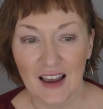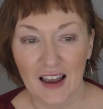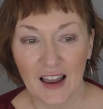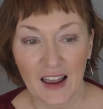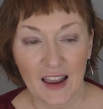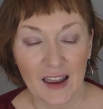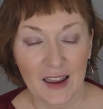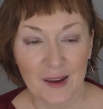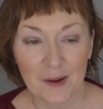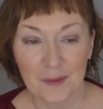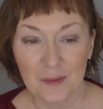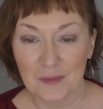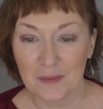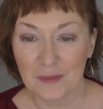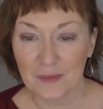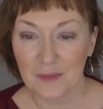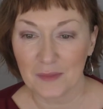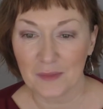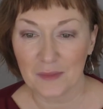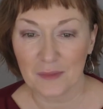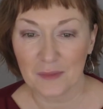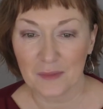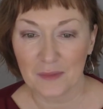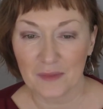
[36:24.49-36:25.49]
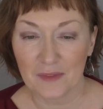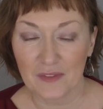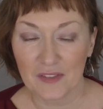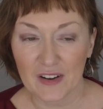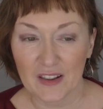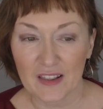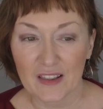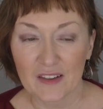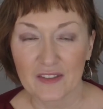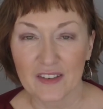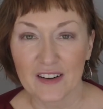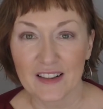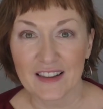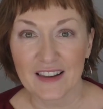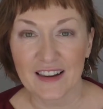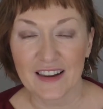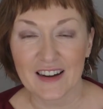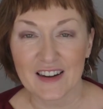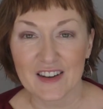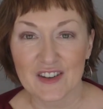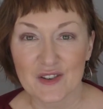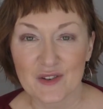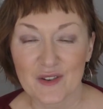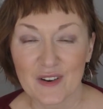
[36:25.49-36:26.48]
I am really
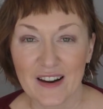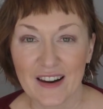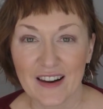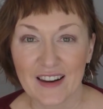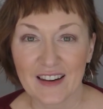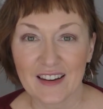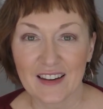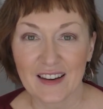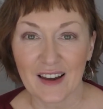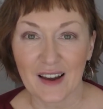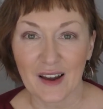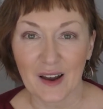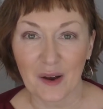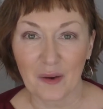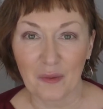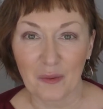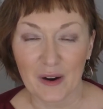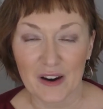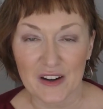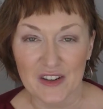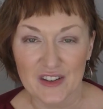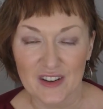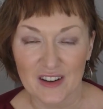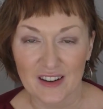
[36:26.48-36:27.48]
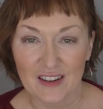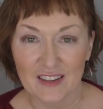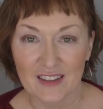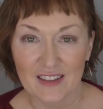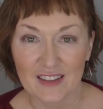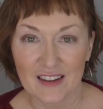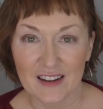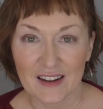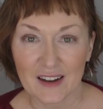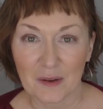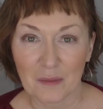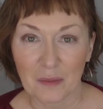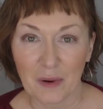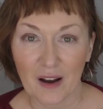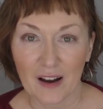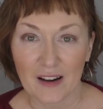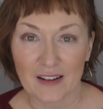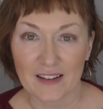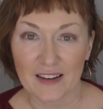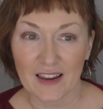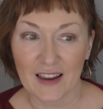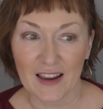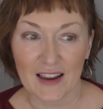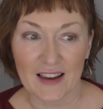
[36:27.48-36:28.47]
enjoying watching knitting
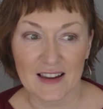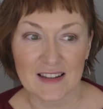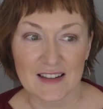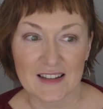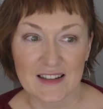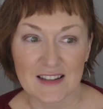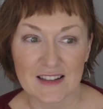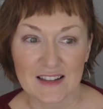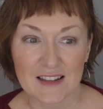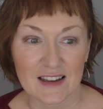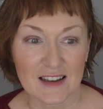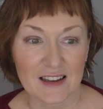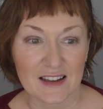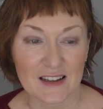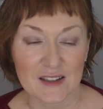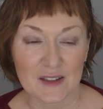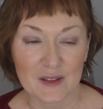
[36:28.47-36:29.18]
podcasts.